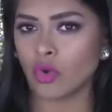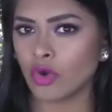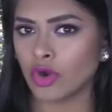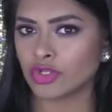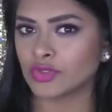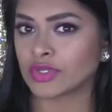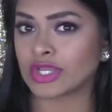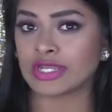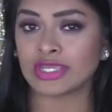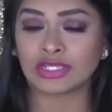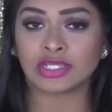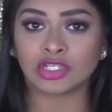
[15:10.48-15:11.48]
Or you
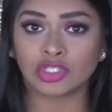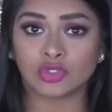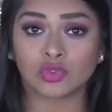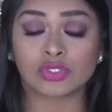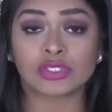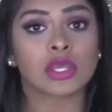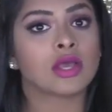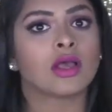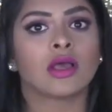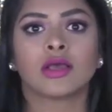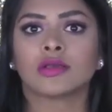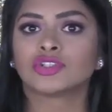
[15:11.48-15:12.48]
can either use
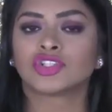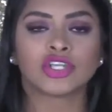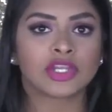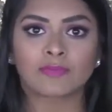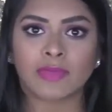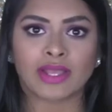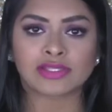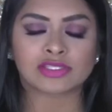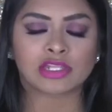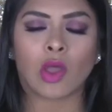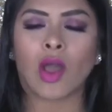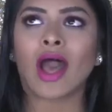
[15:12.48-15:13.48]
sheet
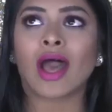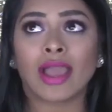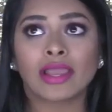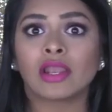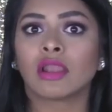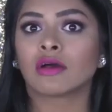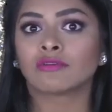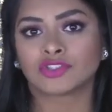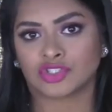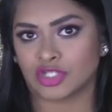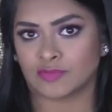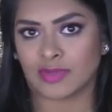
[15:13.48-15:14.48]
mask. Now I love
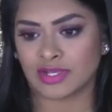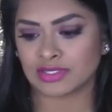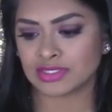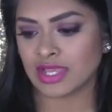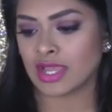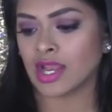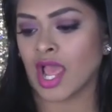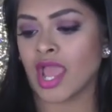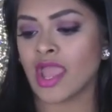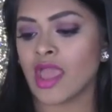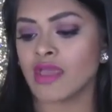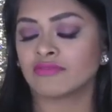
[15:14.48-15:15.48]
sheet masks, and
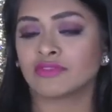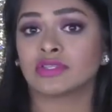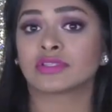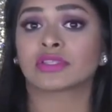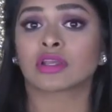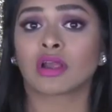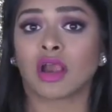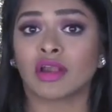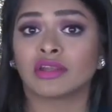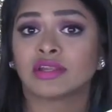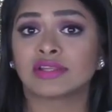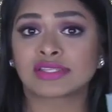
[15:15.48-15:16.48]
I have this
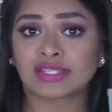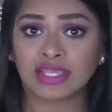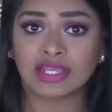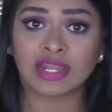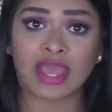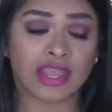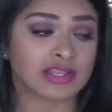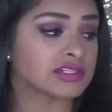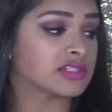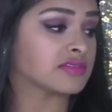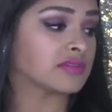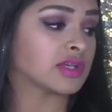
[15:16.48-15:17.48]
Garnier Skin
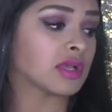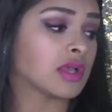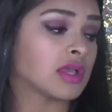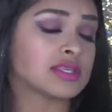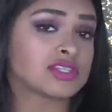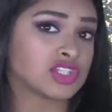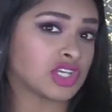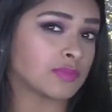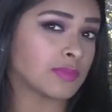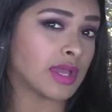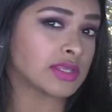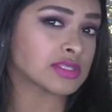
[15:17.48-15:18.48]
Active
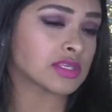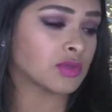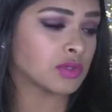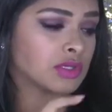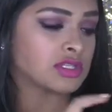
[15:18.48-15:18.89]
sheet mask.